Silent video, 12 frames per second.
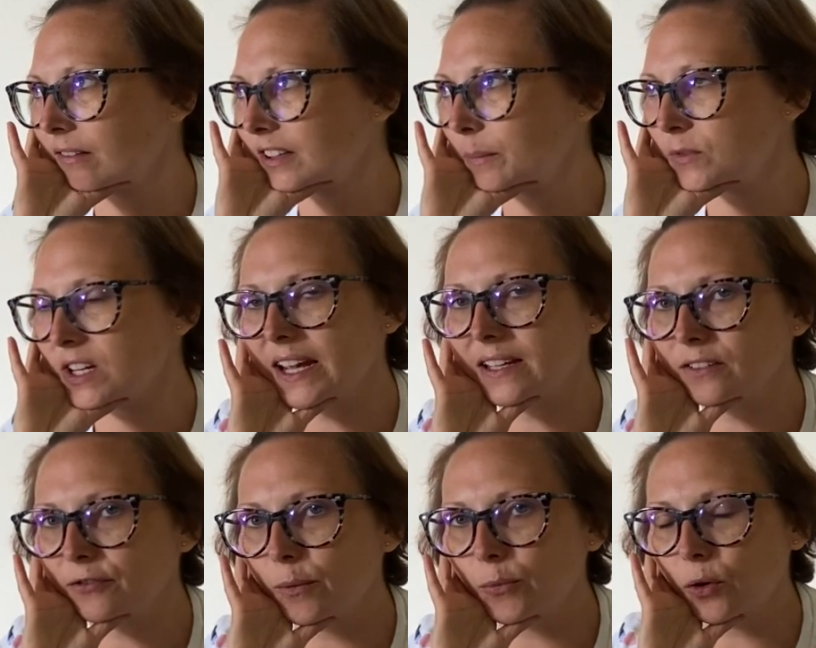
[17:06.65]
some days
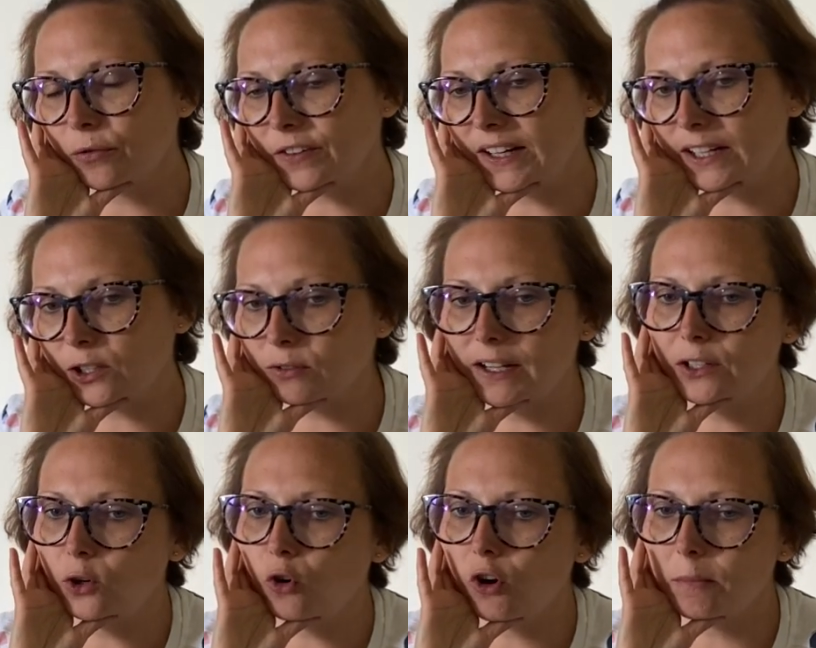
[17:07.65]
if I'm not feeling great
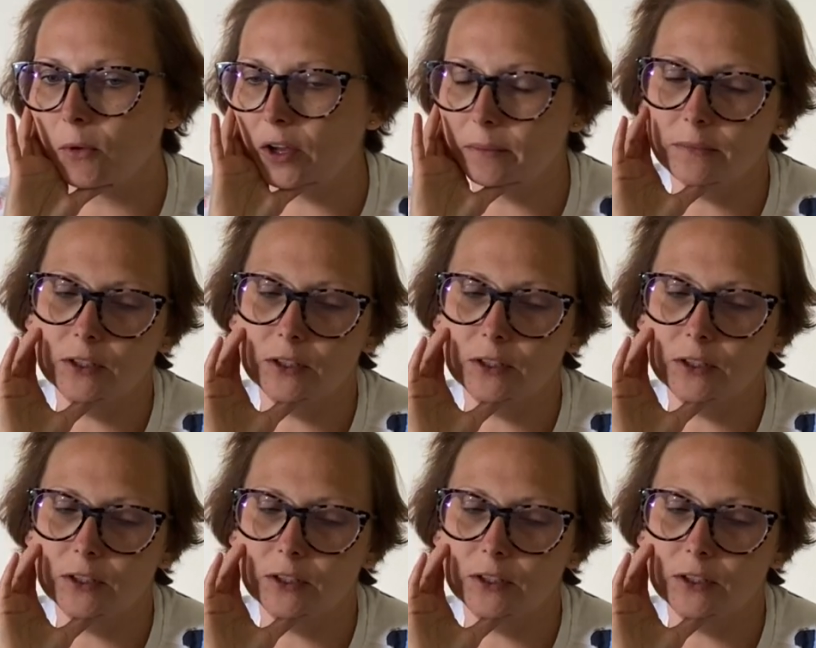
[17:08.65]
or I might,